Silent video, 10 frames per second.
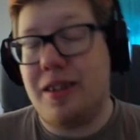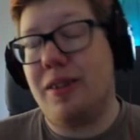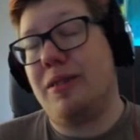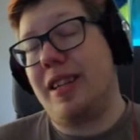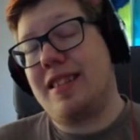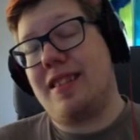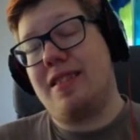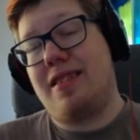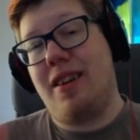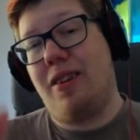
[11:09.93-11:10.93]
So
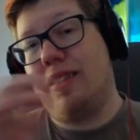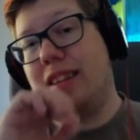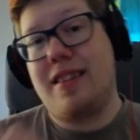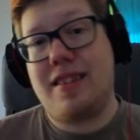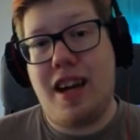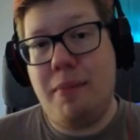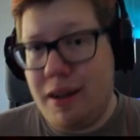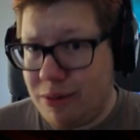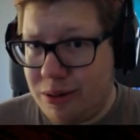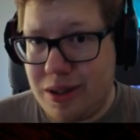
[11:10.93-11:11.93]
yes, see you all next time
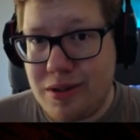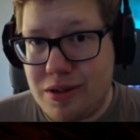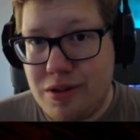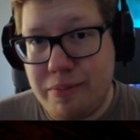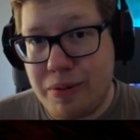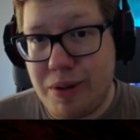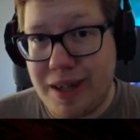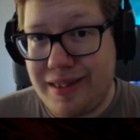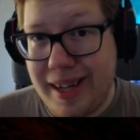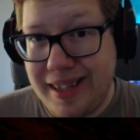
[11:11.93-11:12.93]
and have a continued super
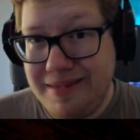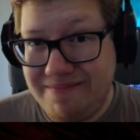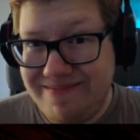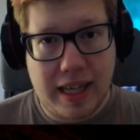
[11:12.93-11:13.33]
great day.